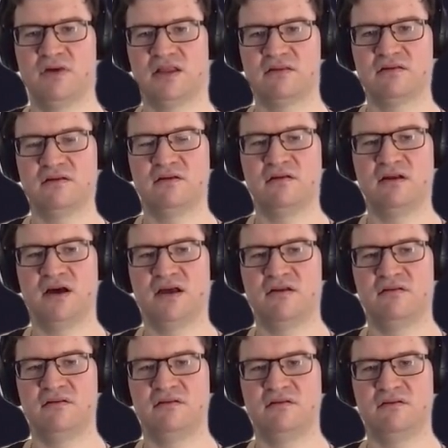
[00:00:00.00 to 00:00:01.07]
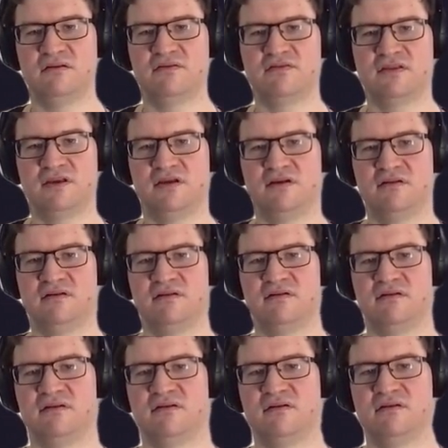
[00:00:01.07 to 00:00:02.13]
But none of the
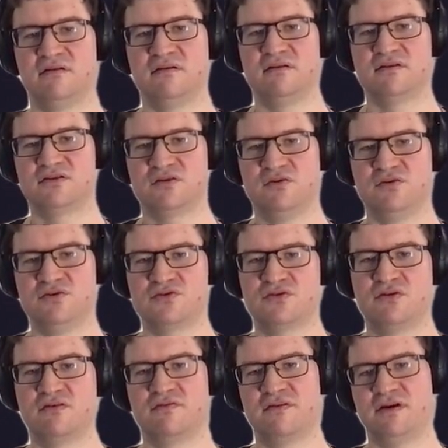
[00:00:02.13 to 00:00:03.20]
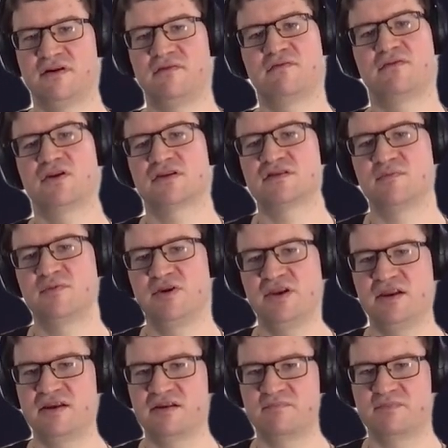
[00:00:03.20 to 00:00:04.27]
solution offer, for example,
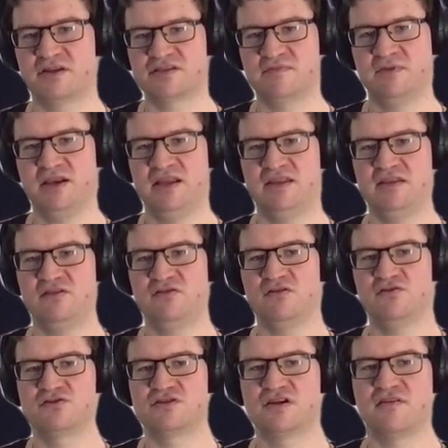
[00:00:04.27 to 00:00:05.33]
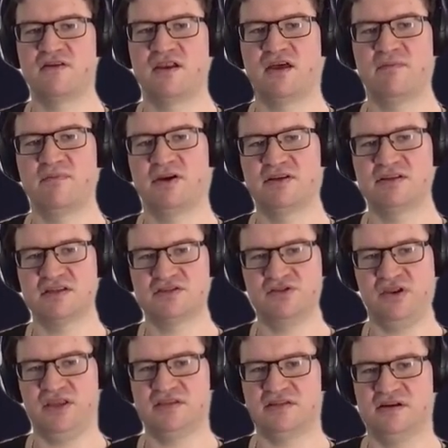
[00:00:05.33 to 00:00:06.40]
direct possibility to use Java libraries as a
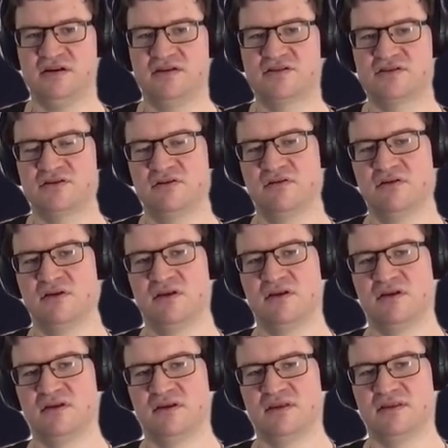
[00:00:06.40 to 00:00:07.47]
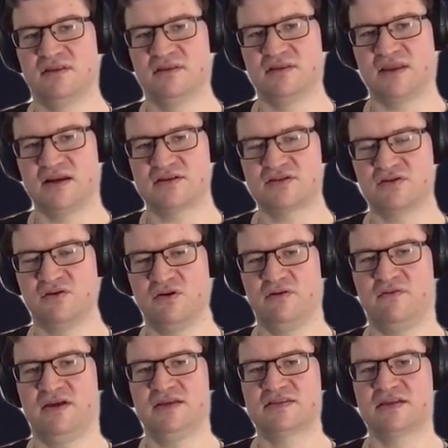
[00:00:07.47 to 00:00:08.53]
listener. So there's
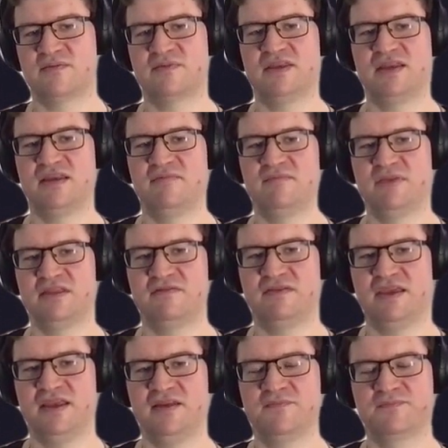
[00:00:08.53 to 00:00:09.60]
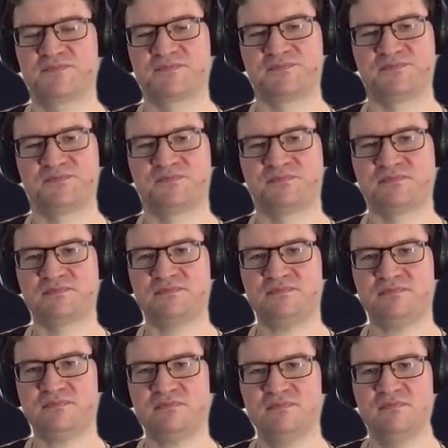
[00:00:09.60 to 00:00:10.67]
always something between.
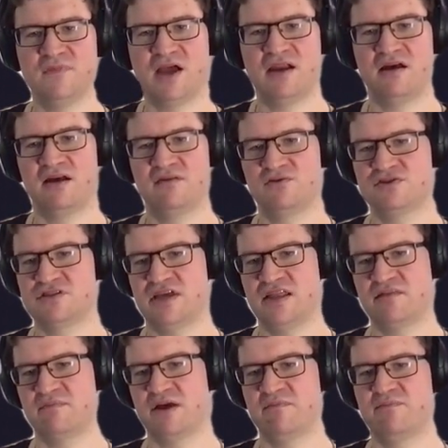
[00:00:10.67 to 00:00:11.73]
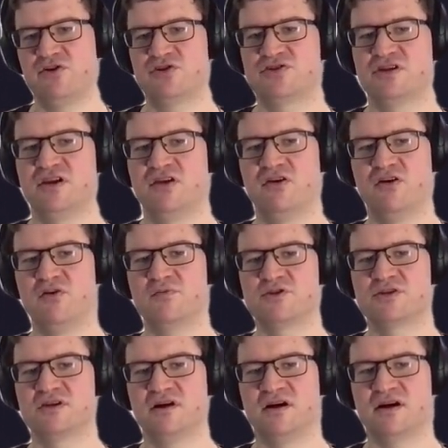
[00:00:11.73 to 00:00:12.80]
And I would say that my personal
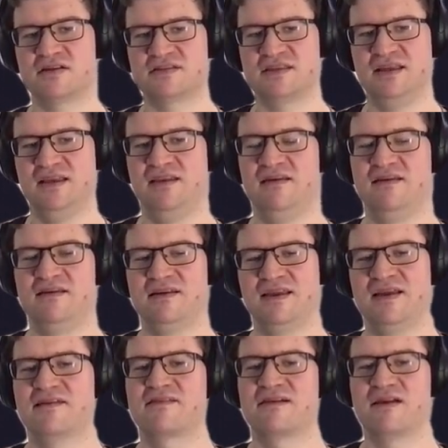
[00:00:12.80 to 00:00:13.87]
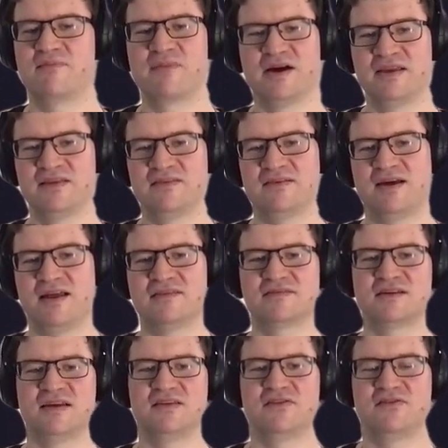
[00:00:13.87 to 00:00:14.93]
hopes are still in GraalPython and
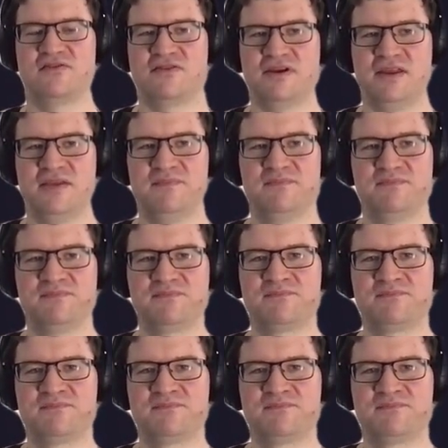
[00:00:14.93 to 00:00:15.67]
Jython 3.